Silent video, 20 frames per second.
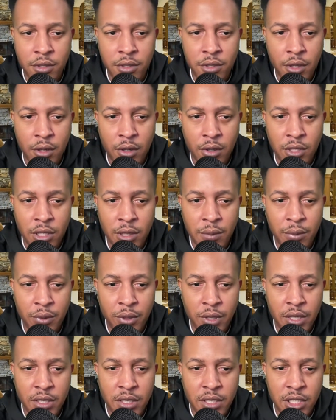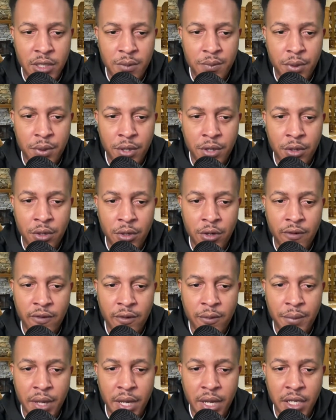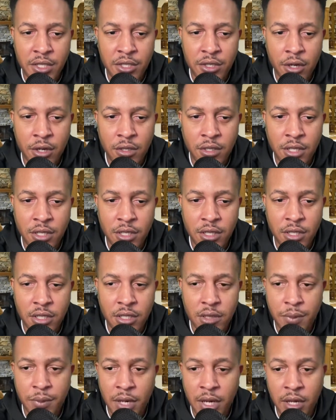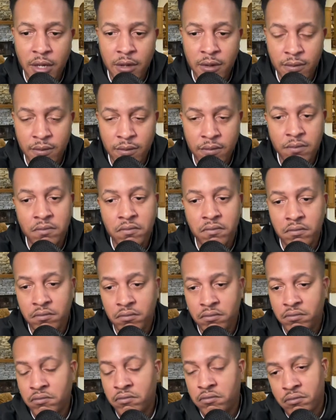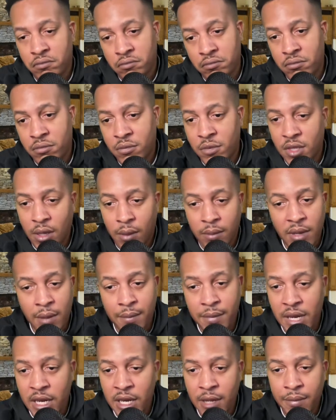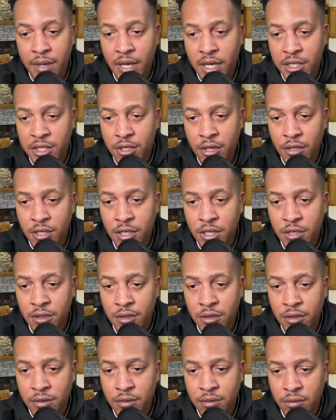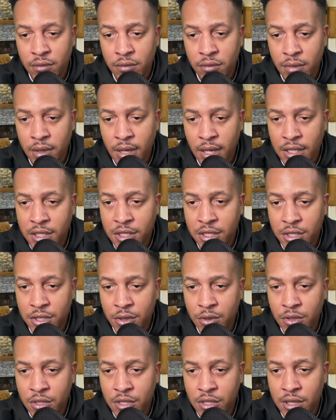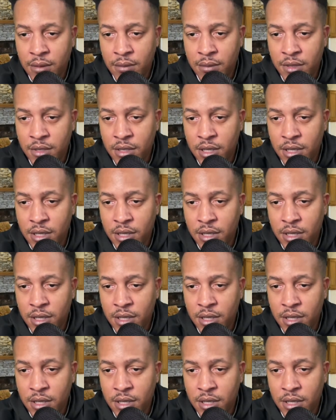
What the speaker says: Jose Perez says Burrow over pass yards is the spot. I'm not mad at pass yards either. I just chose attempts.